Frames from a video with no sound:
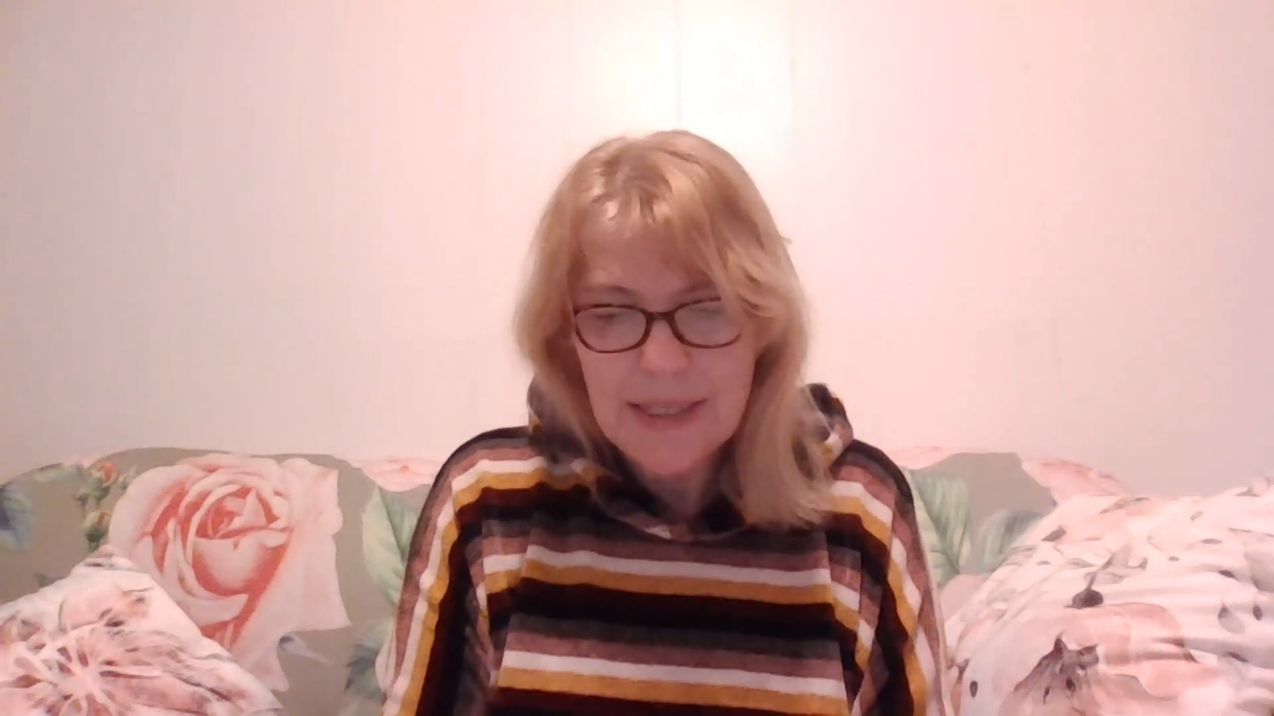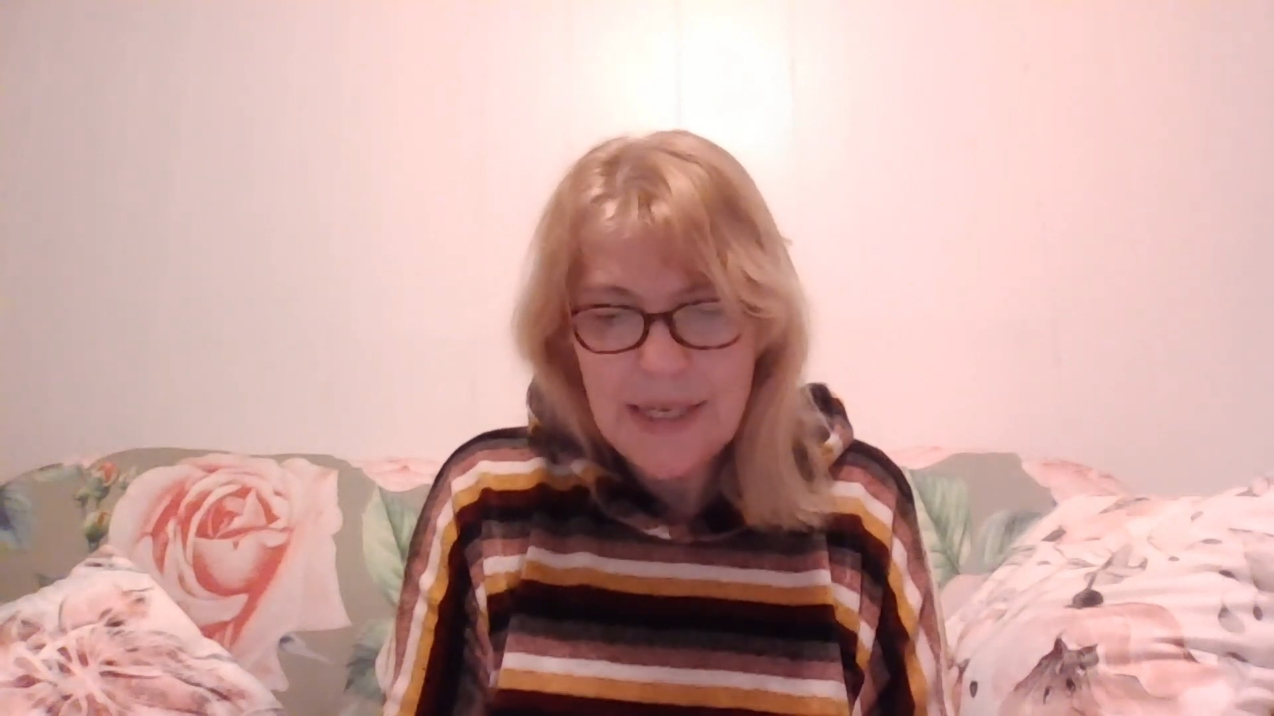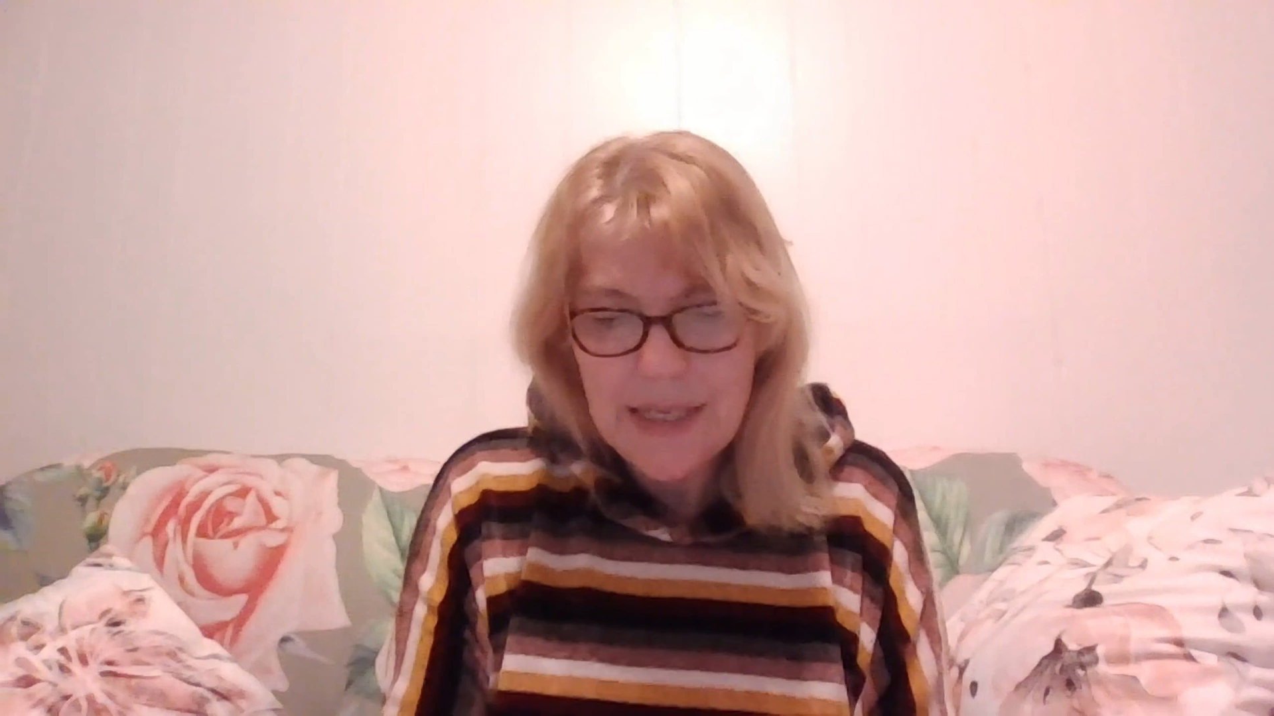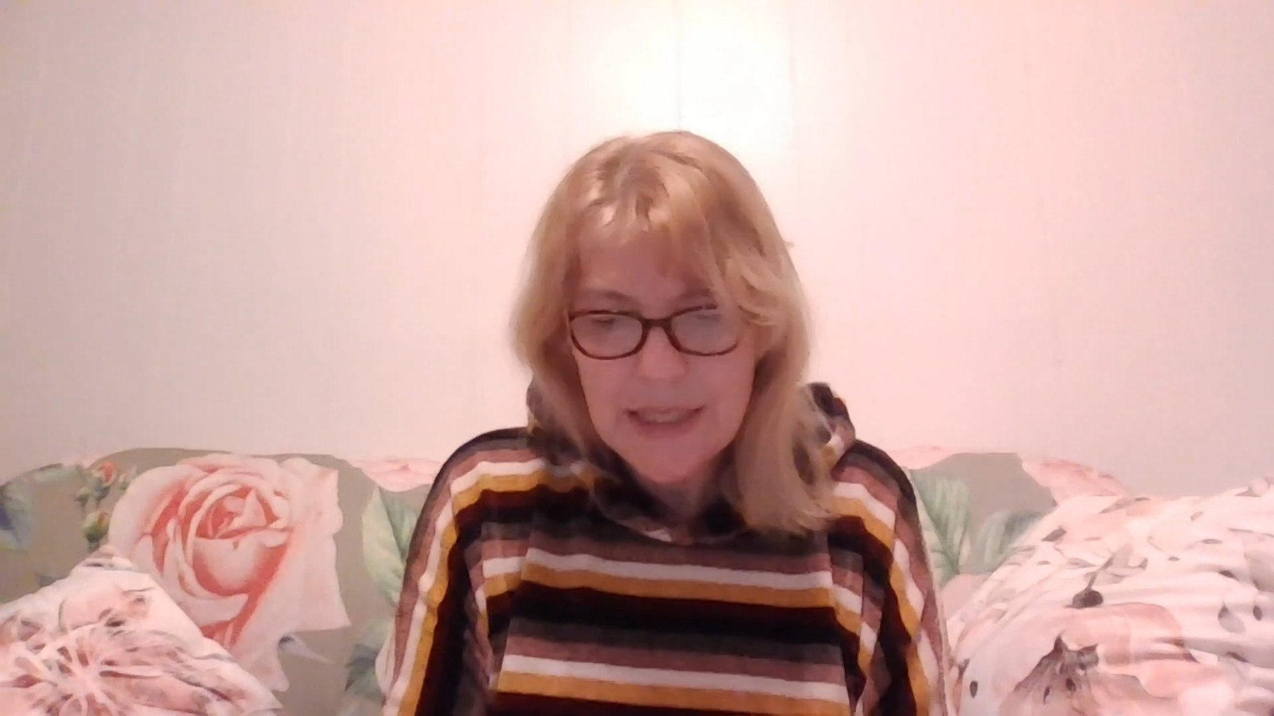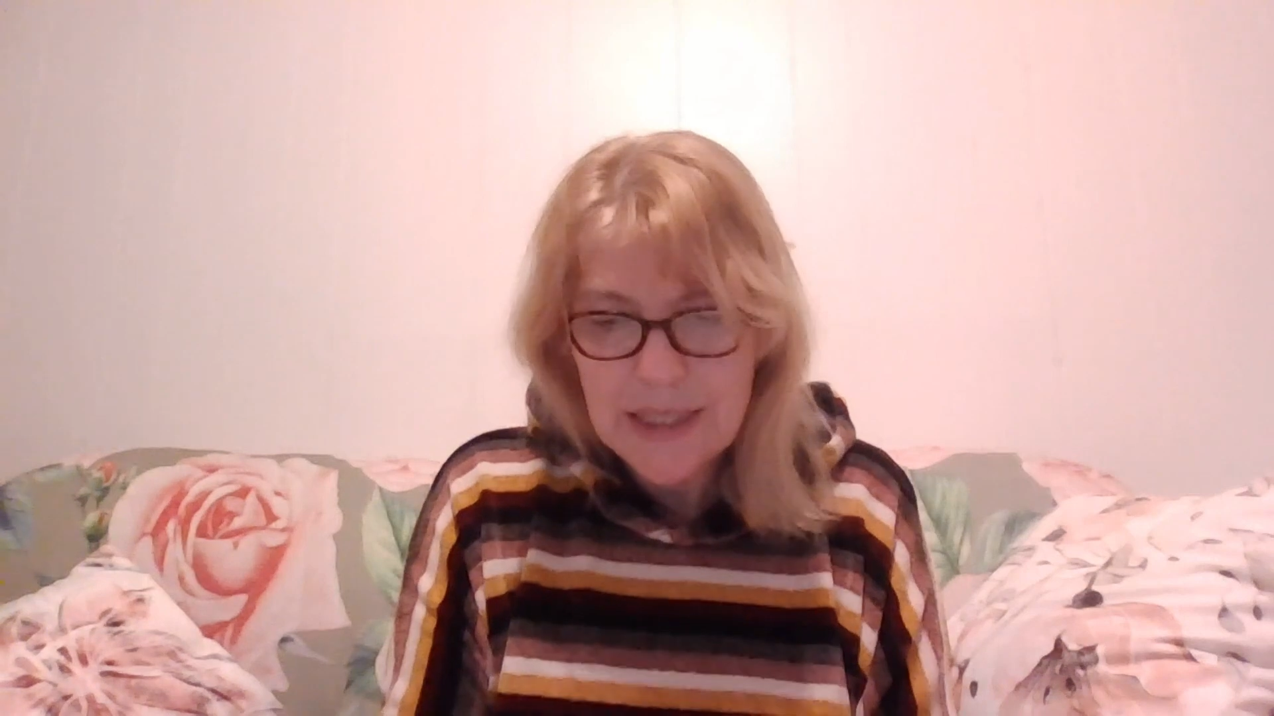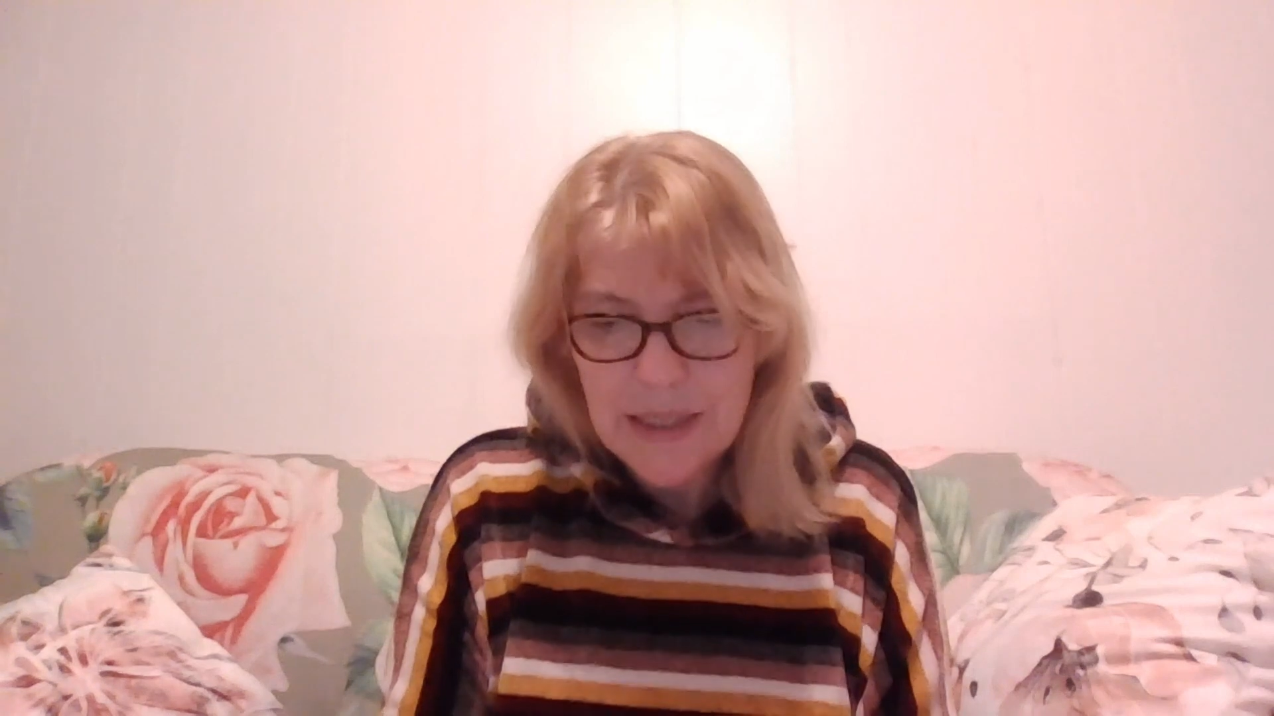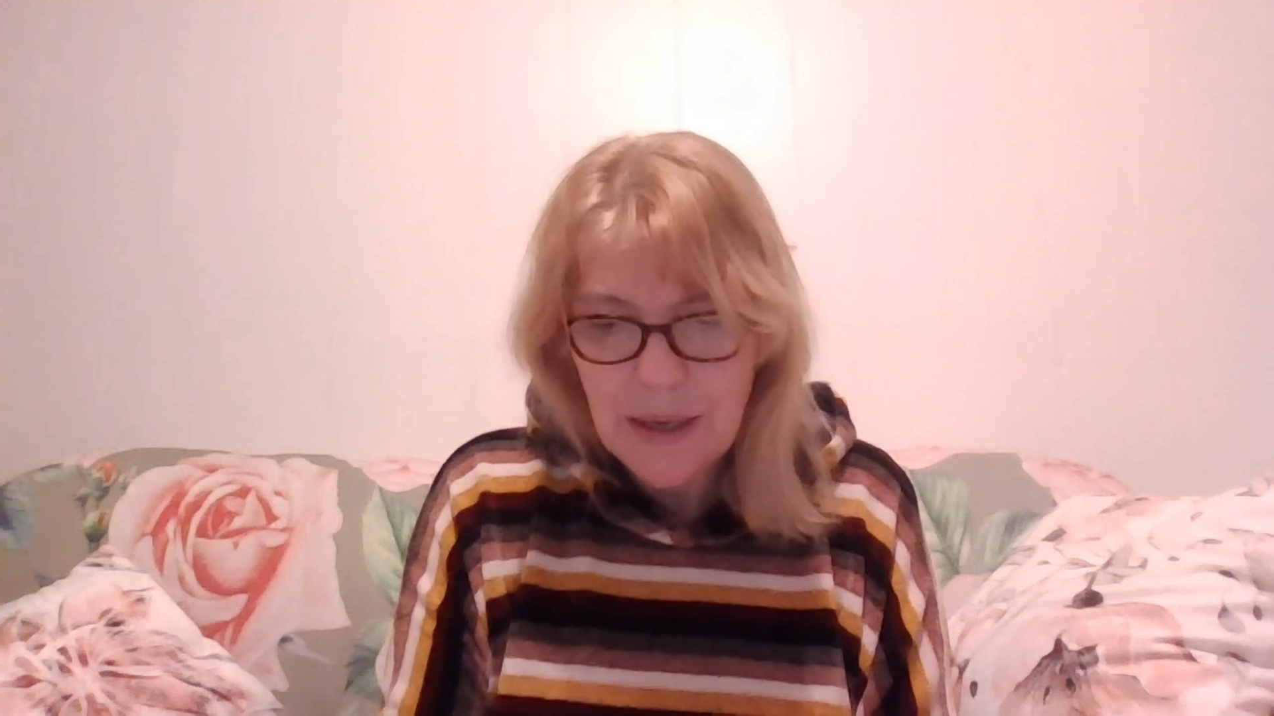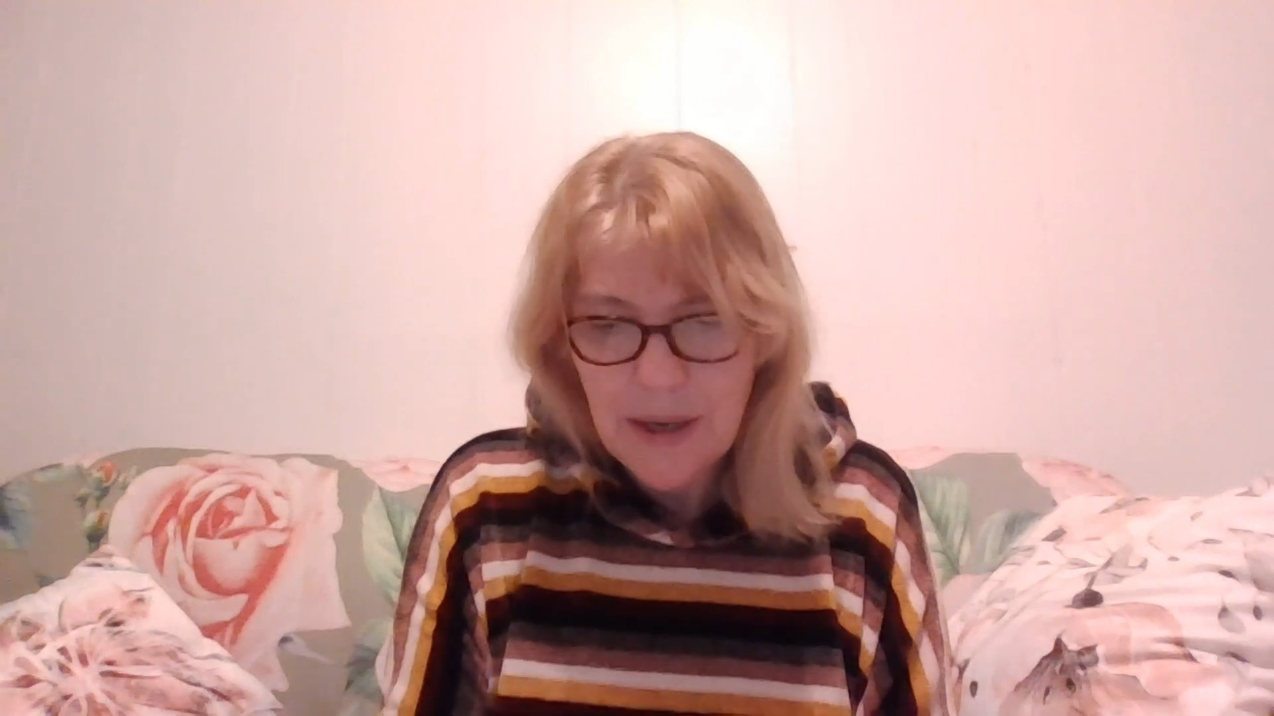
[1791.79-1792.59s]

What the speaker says: it's